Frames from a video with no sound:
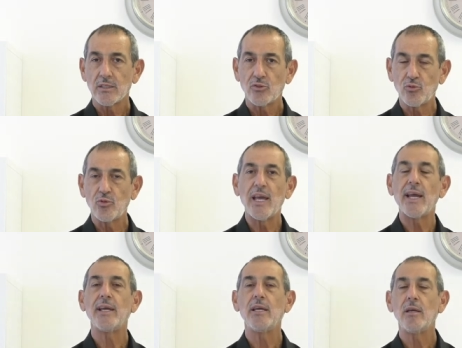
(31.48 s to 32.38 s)

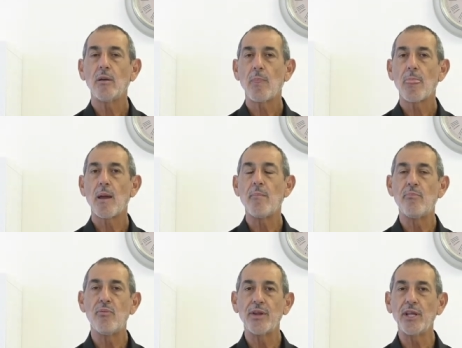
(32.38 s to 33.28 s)
Today, I'm
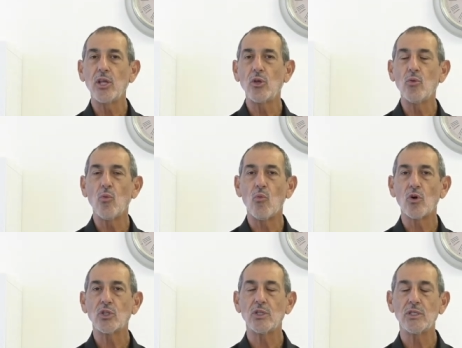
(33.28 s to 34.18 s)
bringing you
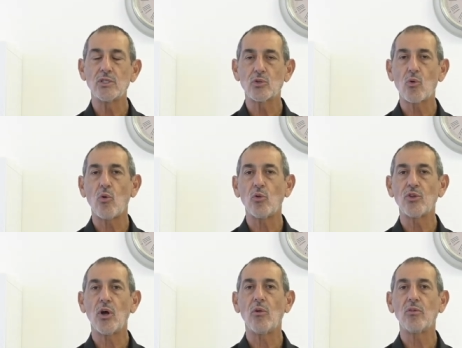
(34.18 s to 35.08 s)
what it's called
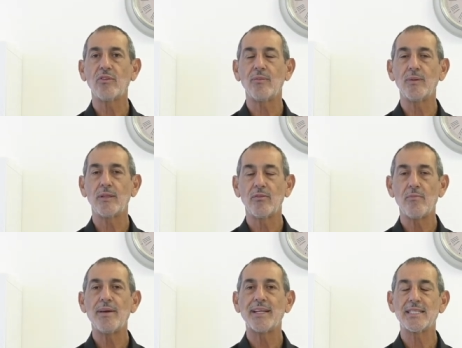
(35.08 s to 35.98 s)
the ultimate
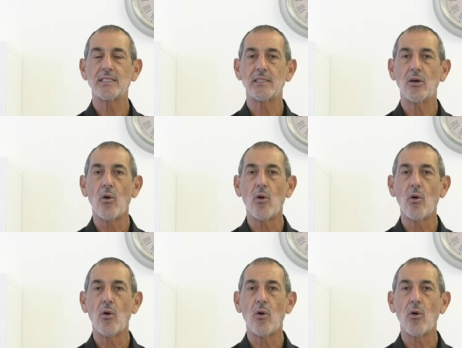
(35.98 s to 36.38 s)
medicine.